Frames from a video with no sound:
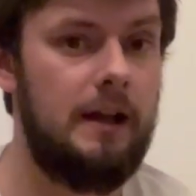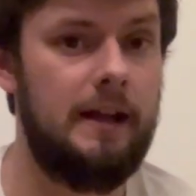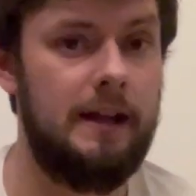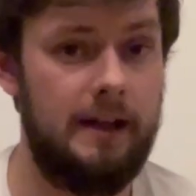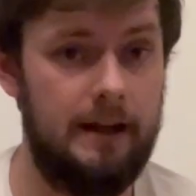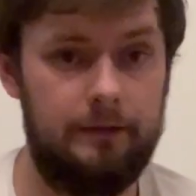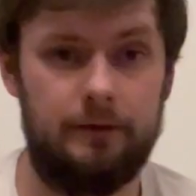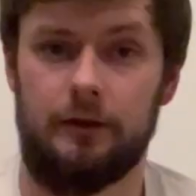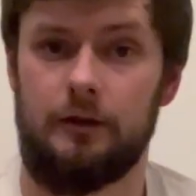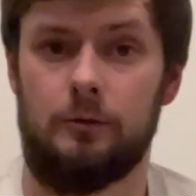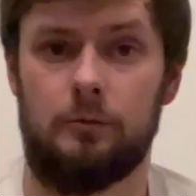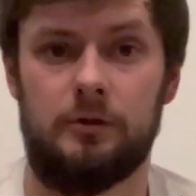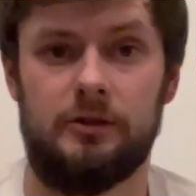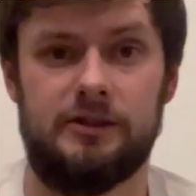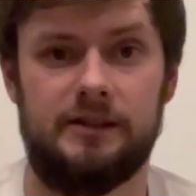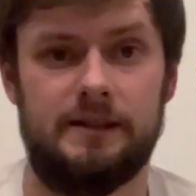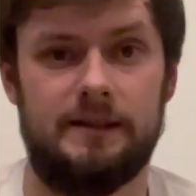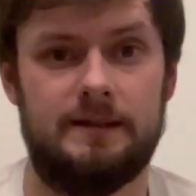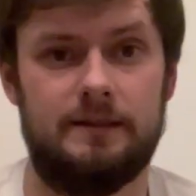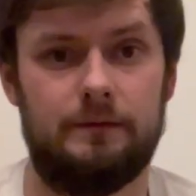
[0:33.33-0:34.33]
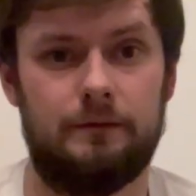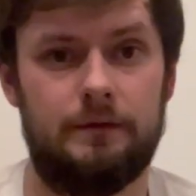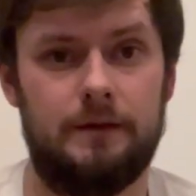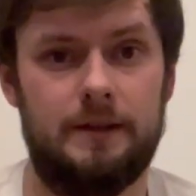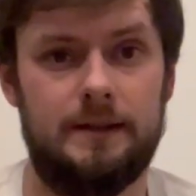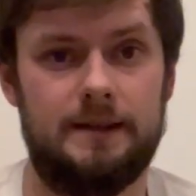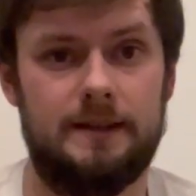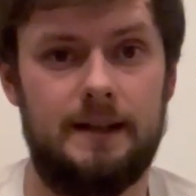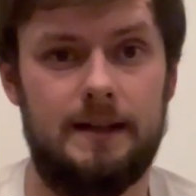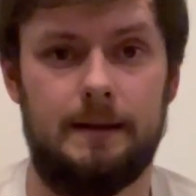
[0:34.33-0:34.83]
If you're not watching this on
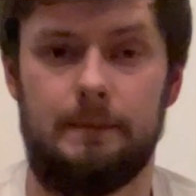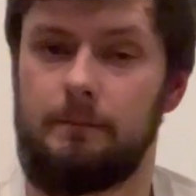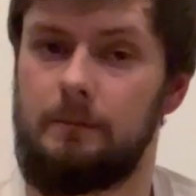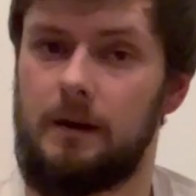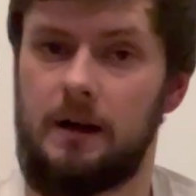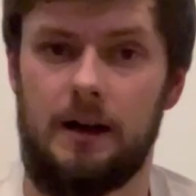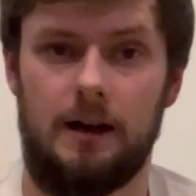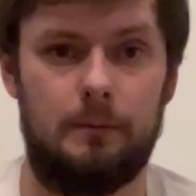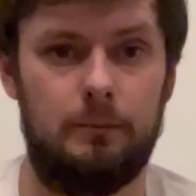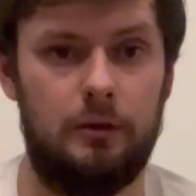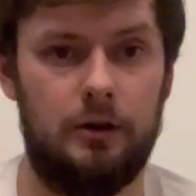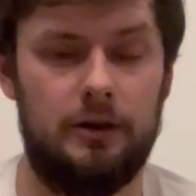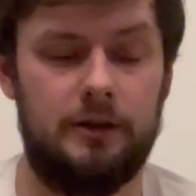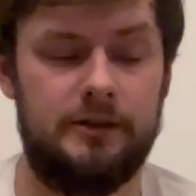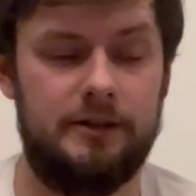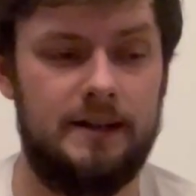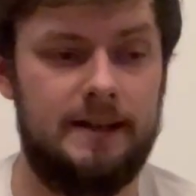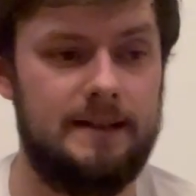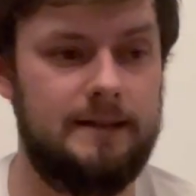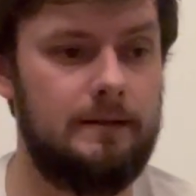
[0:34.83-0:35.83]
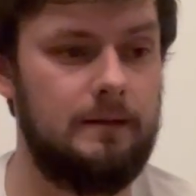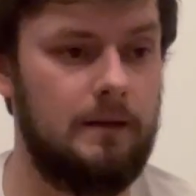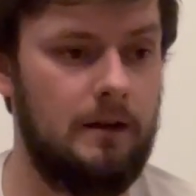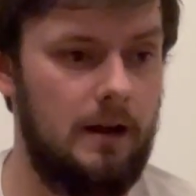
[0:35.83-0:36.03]
Thursday, I apologize,